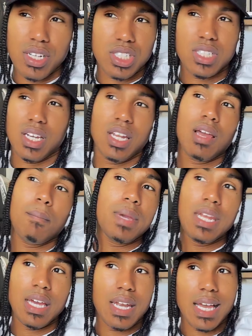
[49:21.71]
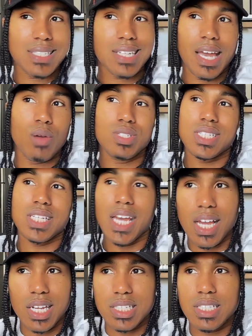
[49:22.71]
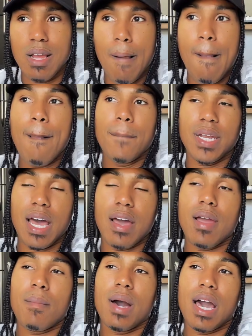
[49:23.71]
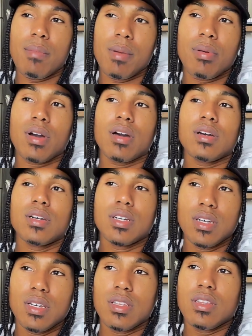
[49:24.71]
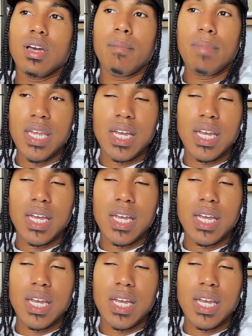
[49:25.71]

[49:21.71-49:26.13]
or they speaking French and the immediate next language is English. But down here in Miami, bro,